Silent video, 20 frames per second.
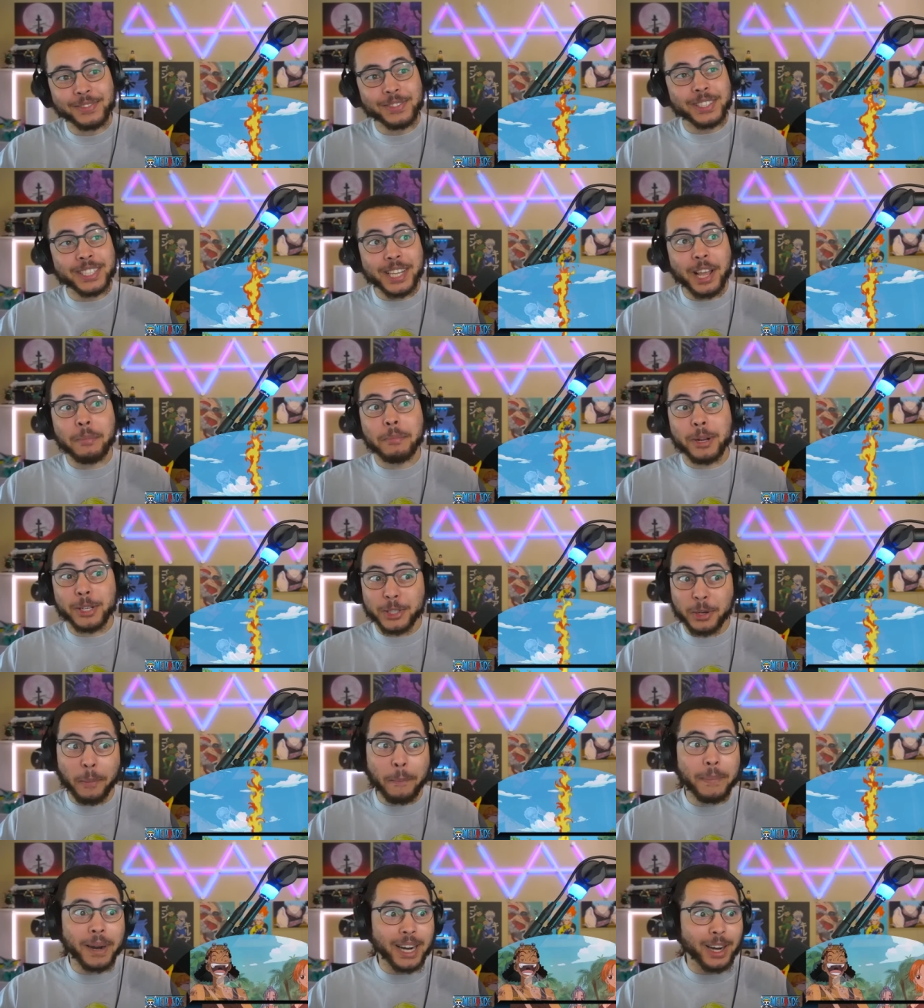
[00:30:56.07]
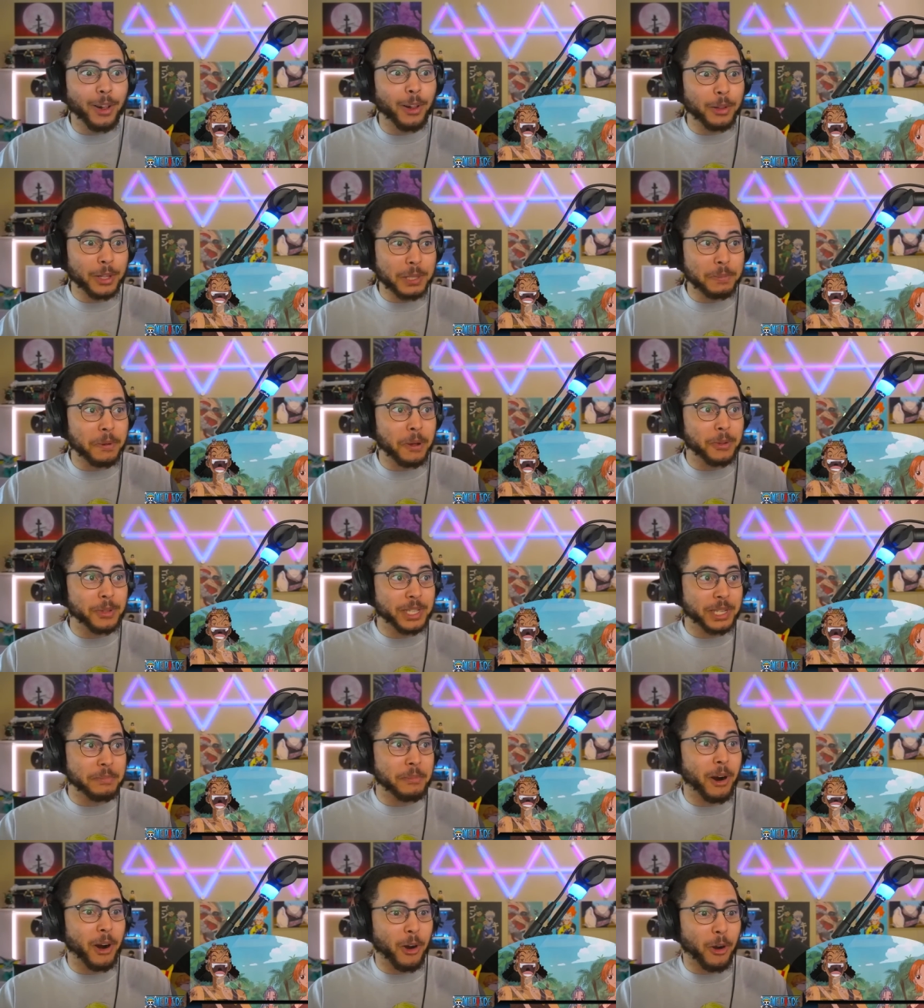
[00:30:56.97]
See how much your butthole explodes
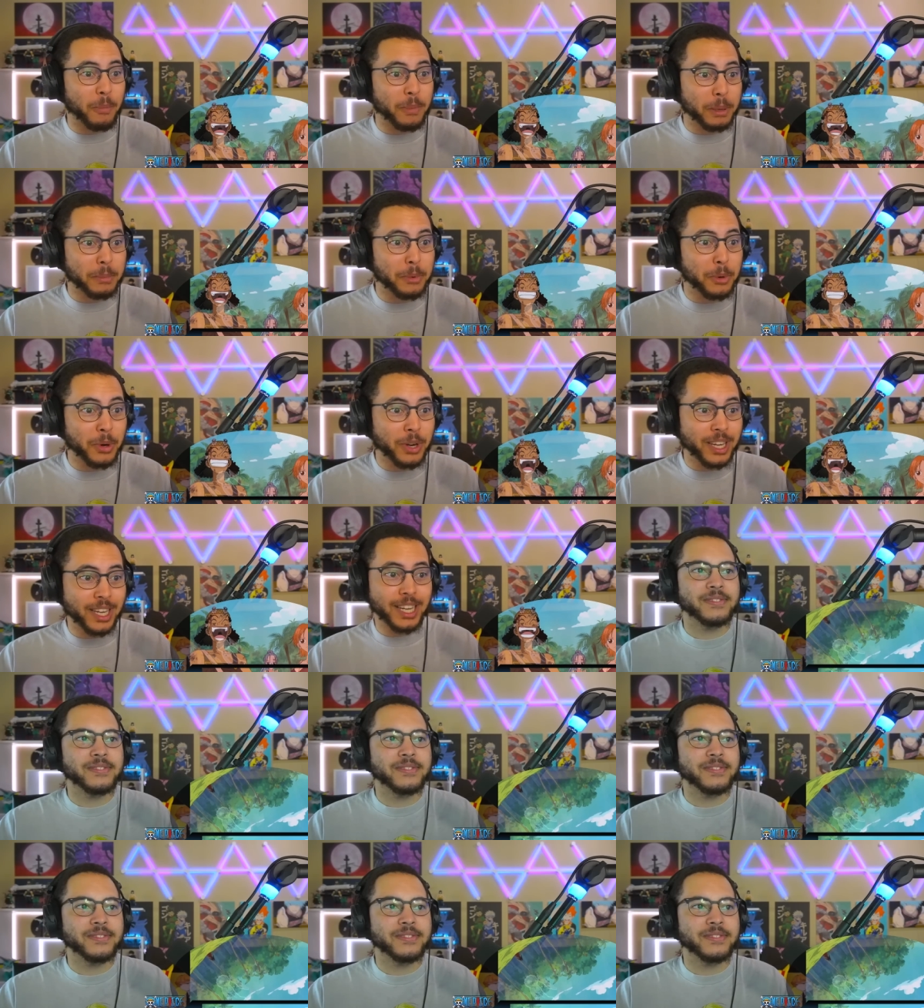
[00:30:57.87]
tomorrow, big boy.